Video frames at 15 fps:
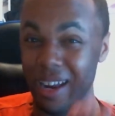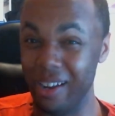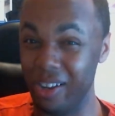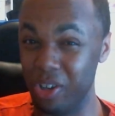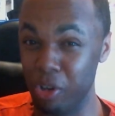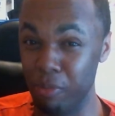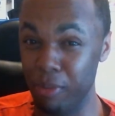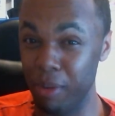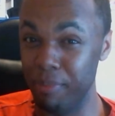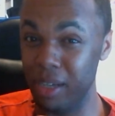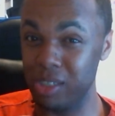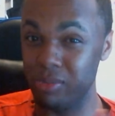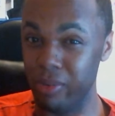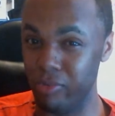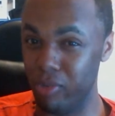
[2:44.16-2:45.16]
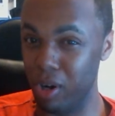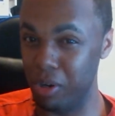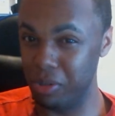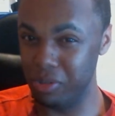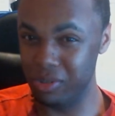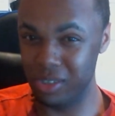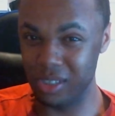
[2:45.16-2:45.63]
another Akuma mixed with
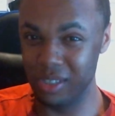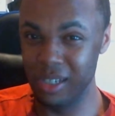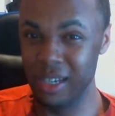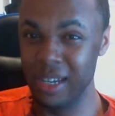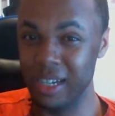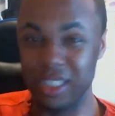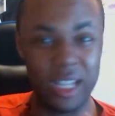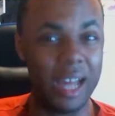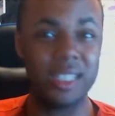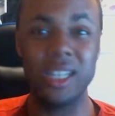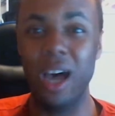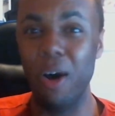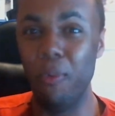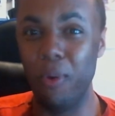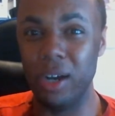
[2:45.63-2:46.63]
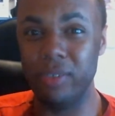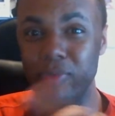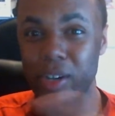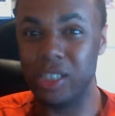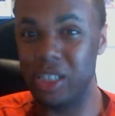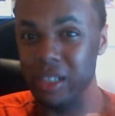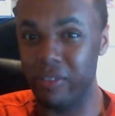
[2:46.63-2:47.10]
Rose? Because I saw
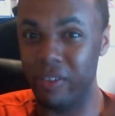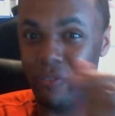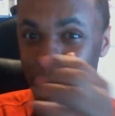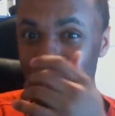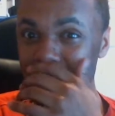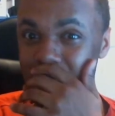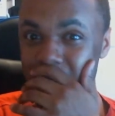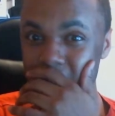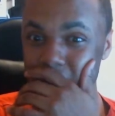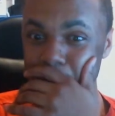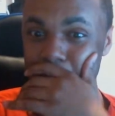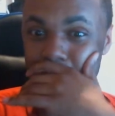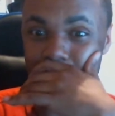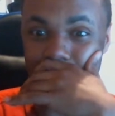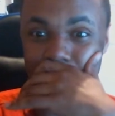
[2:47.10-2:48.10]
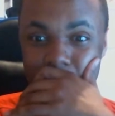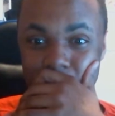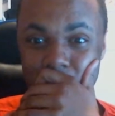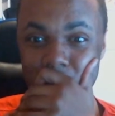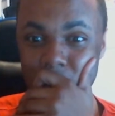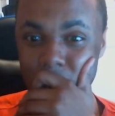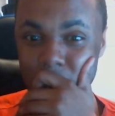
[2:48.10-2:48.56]
one where she deflected a beam.